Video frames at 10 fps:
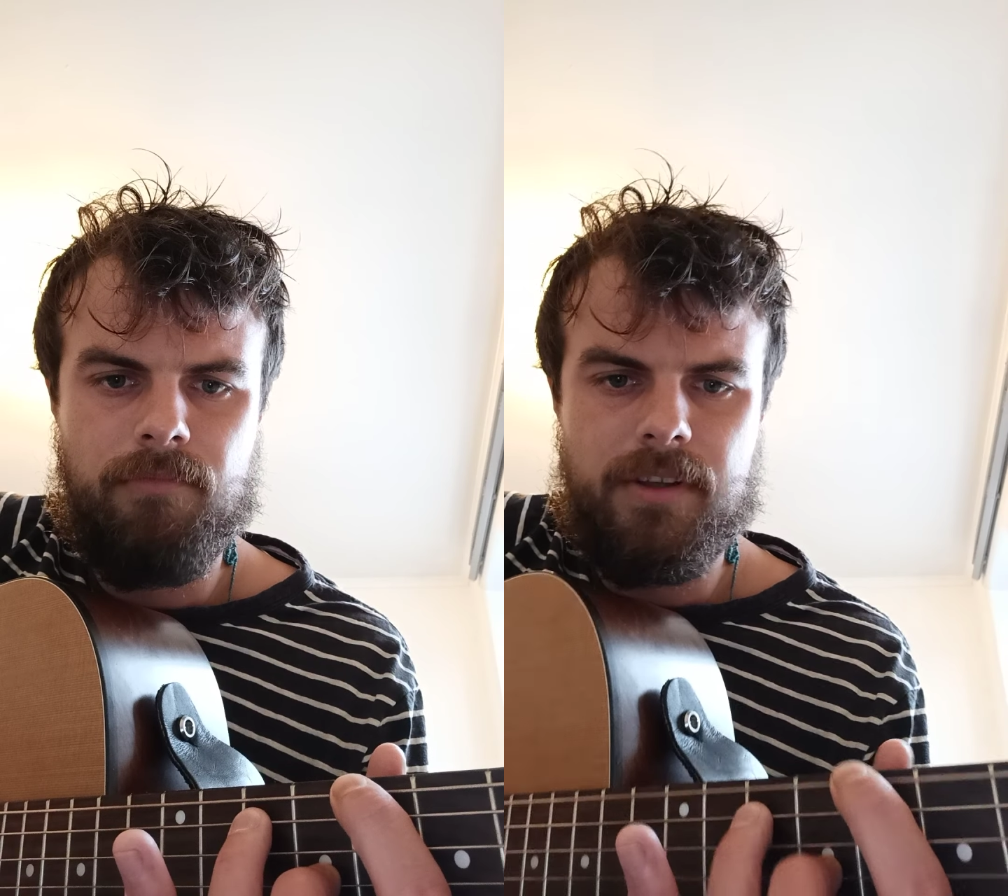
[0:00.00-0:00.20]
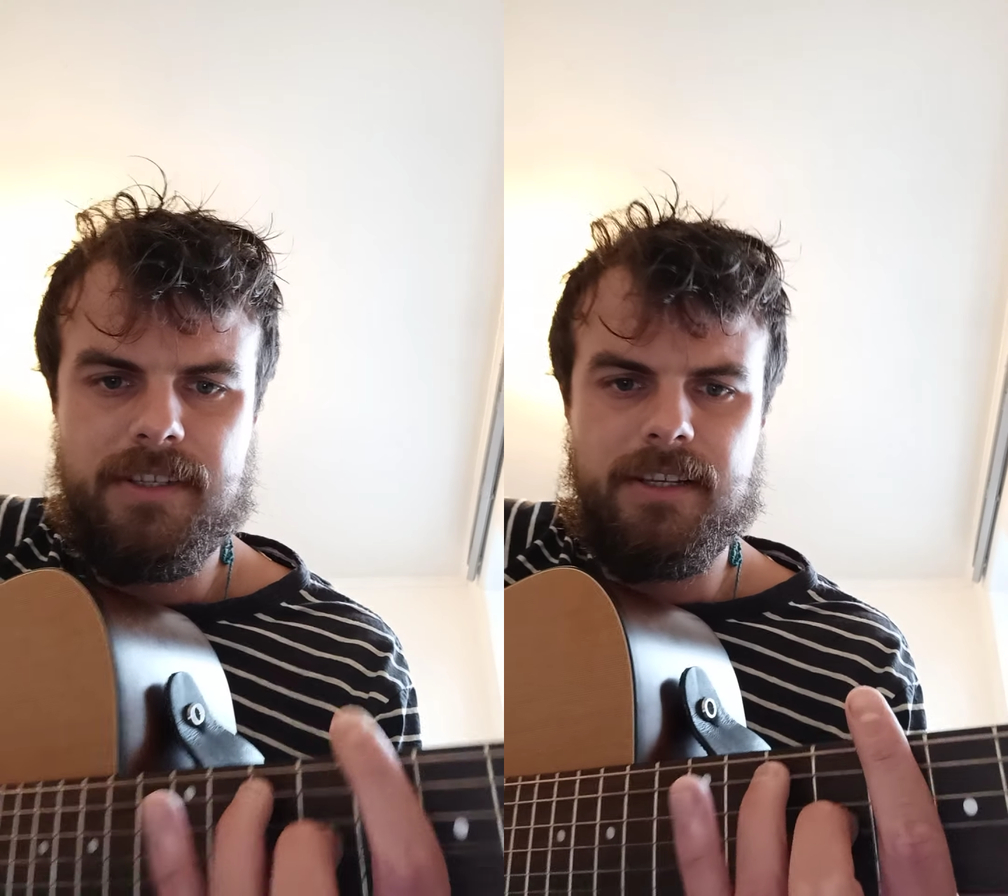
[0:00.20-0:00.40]

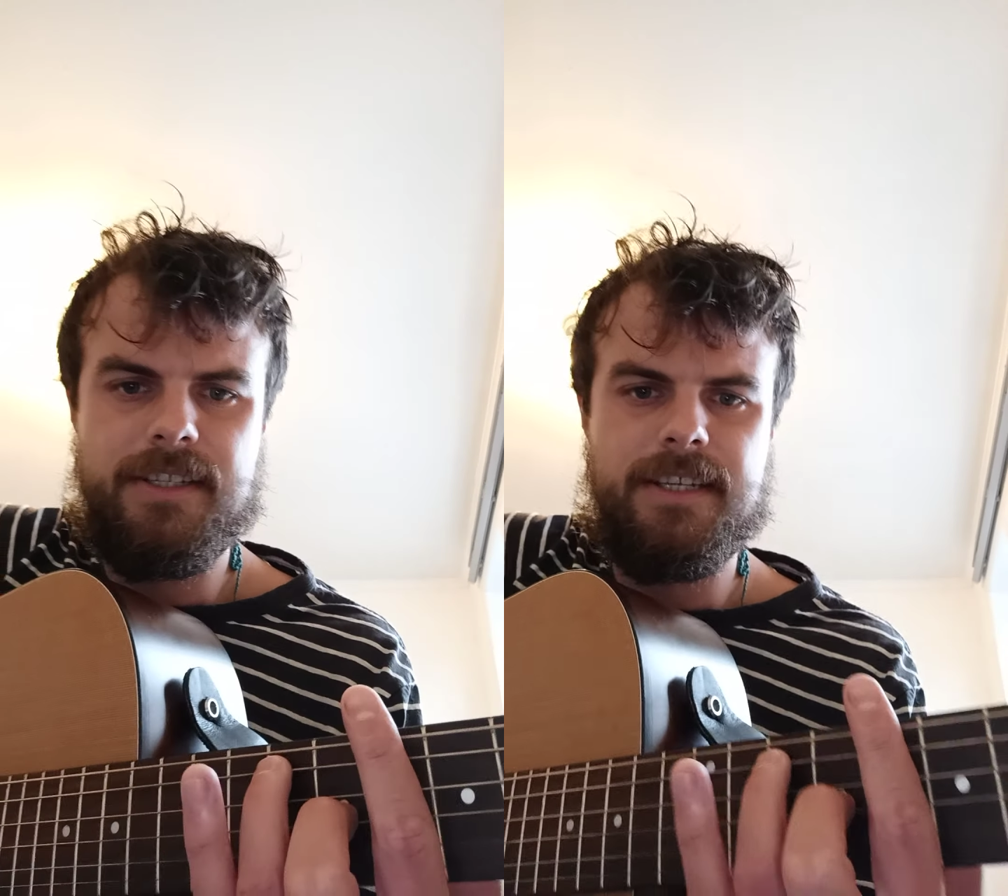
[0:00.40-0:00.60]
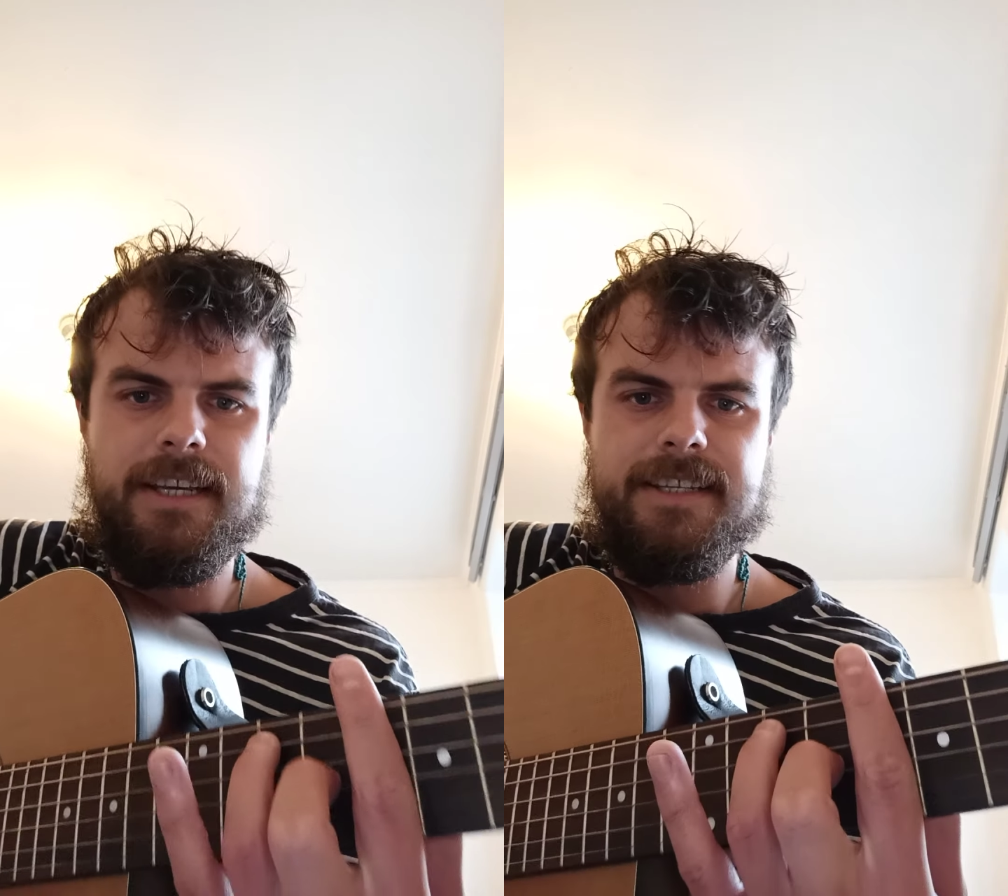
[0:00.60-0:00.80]
It's a
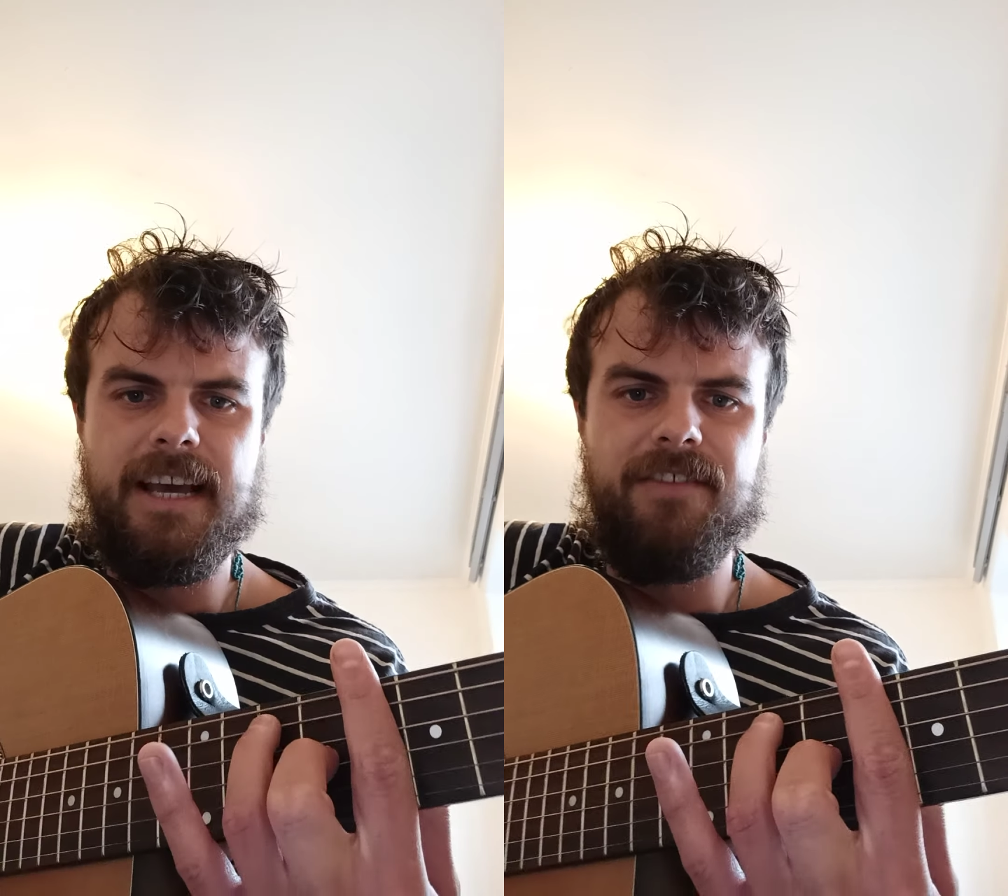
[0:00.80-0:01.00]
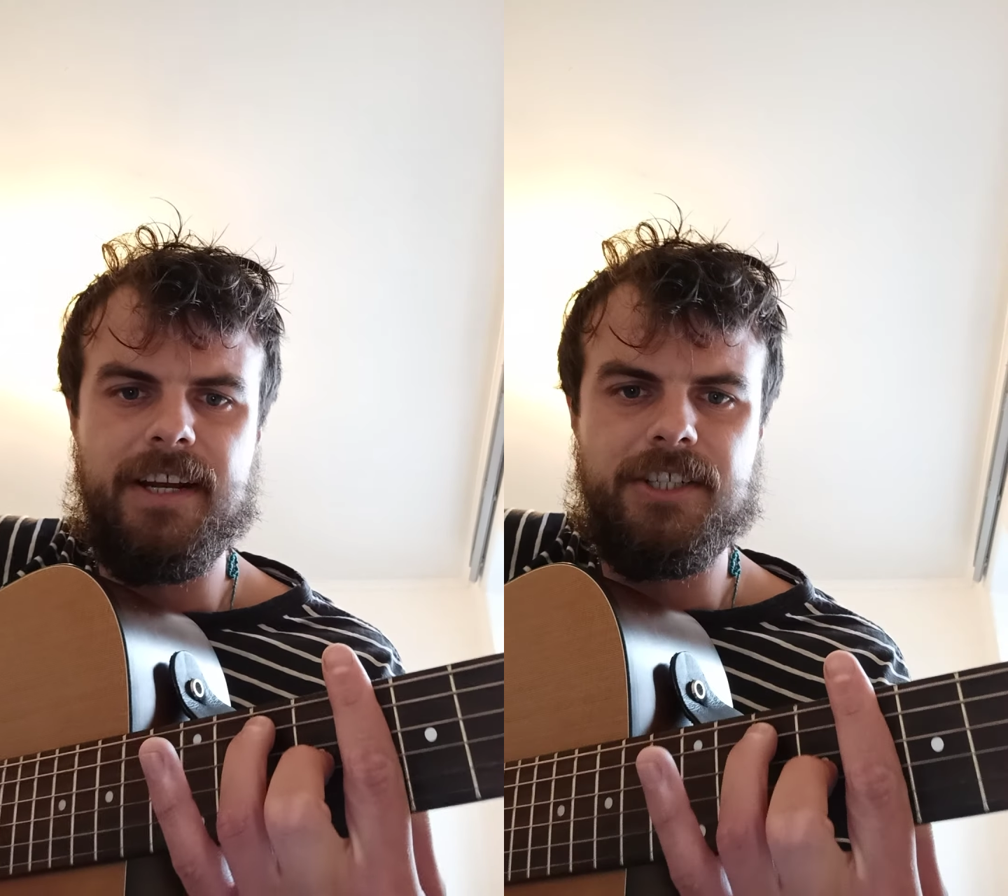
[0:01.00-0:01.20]

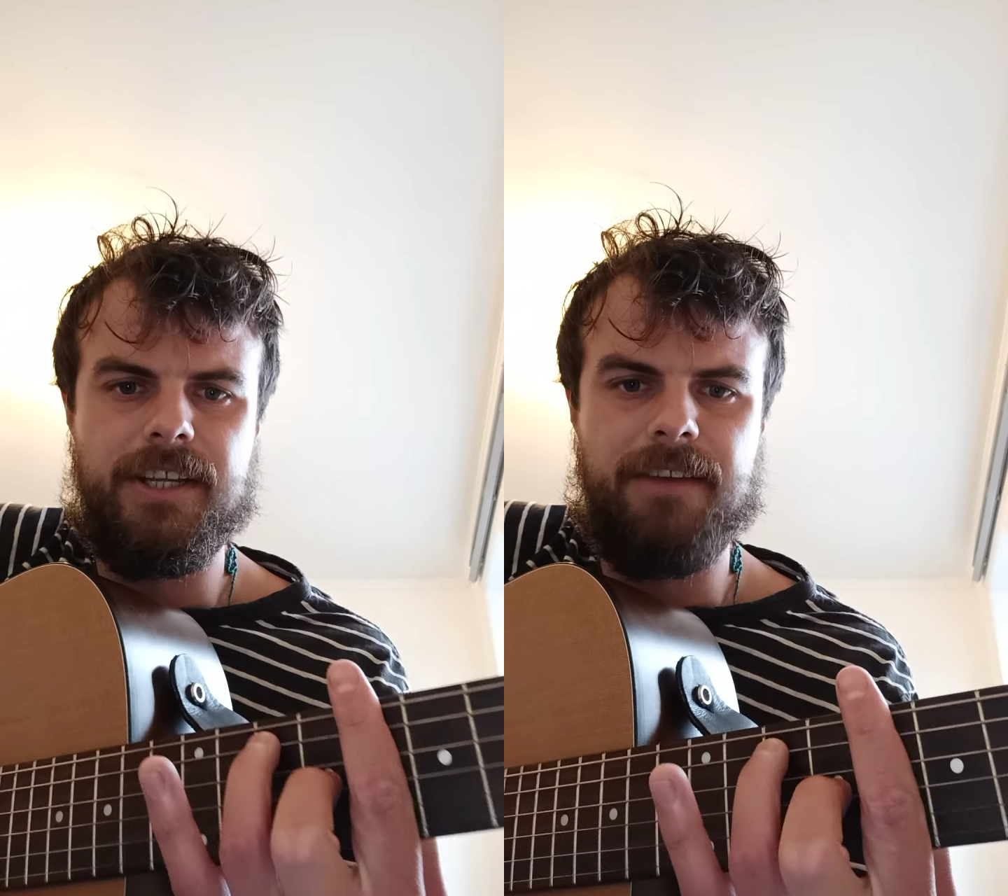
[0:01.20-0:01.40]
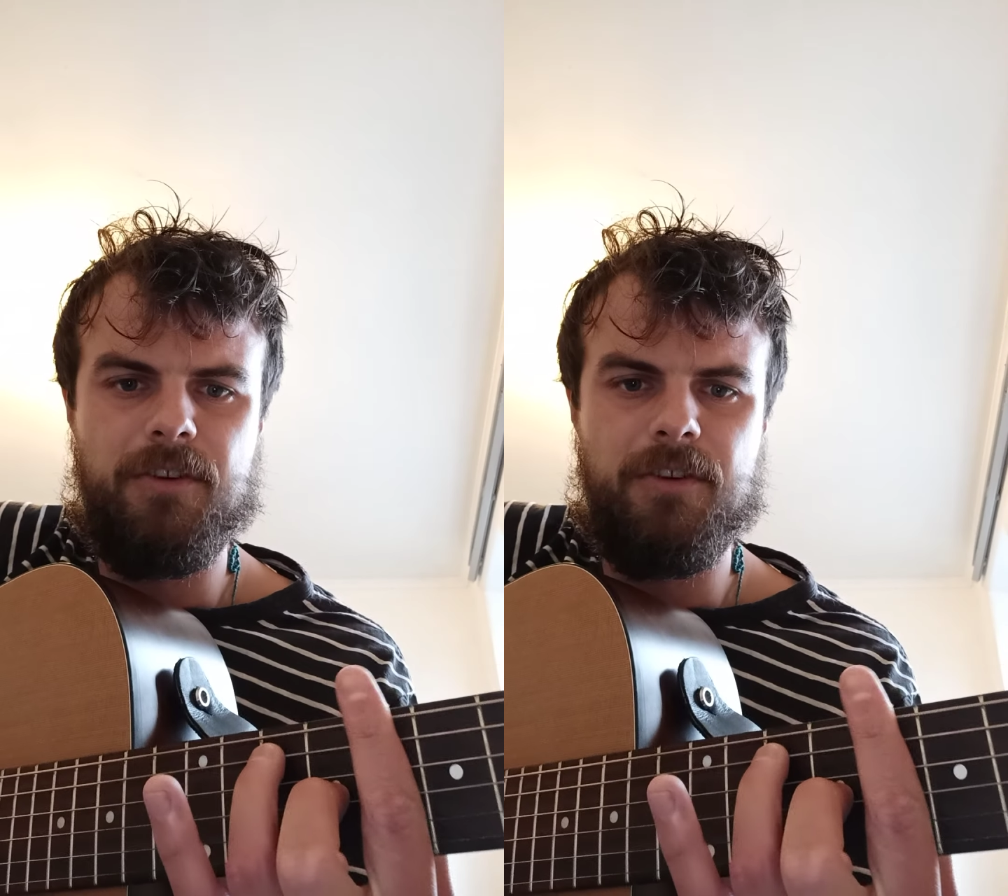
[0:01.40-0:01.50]
C7 actually,